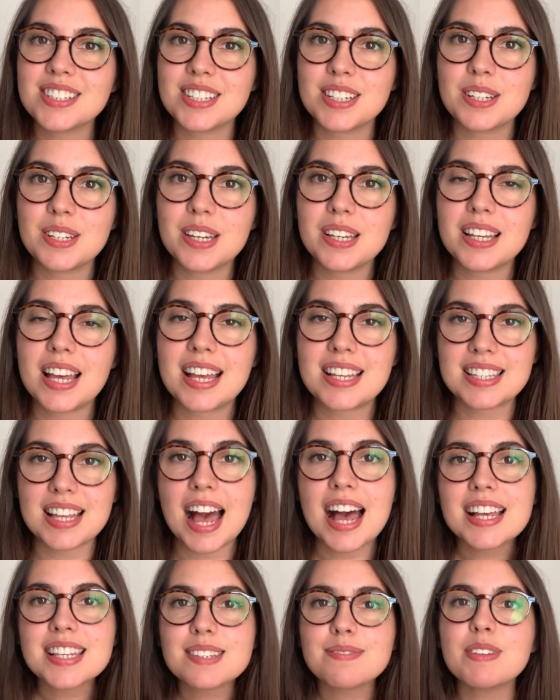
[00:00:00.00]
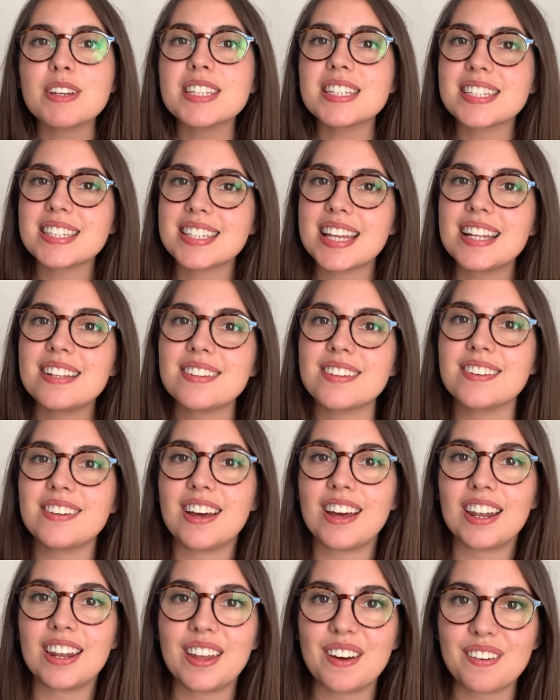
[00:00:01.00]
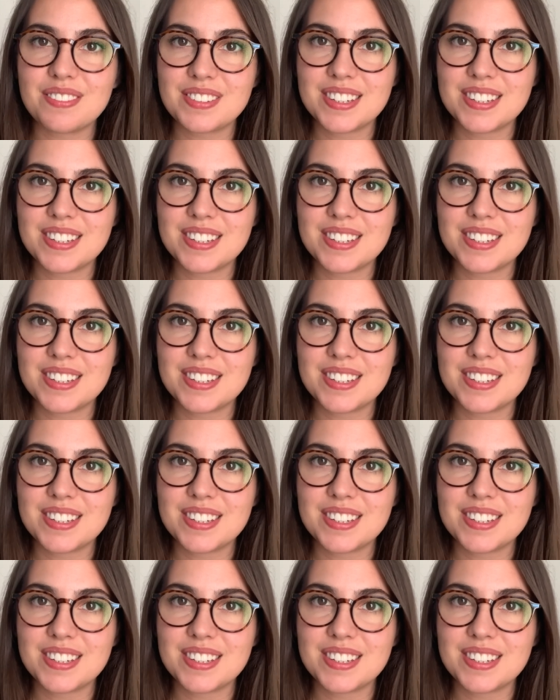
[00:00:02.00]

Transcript: She has asked me to send on her love